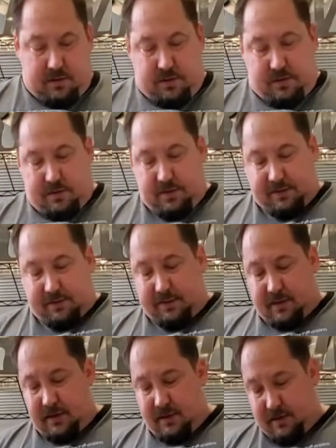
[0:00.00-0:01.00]
this
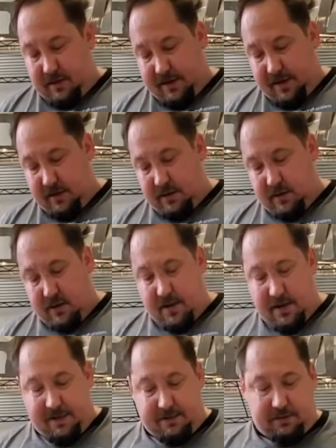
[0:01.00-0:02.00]
is again a
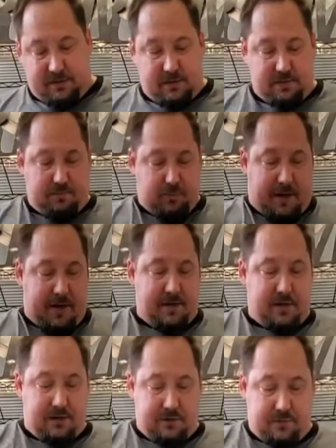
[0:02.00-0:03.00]
nice
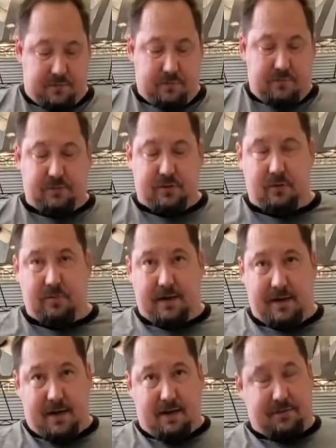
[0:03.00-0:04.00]
brand new
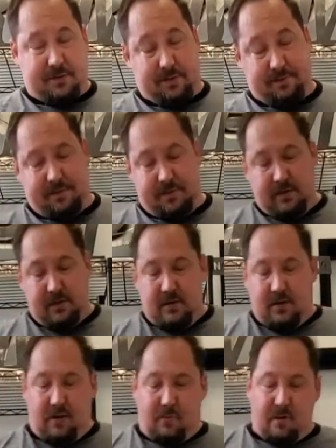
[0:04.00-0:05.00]
turbine housing.
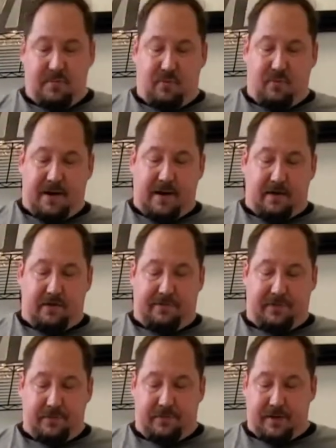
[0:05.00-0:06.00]
I want to point out a
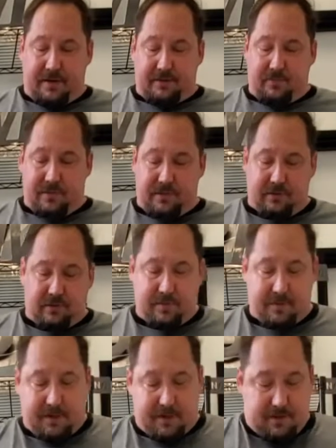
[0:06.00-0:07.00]
few things with the
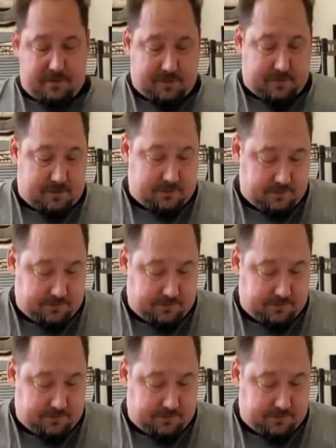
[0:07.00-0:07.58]
turbine housings.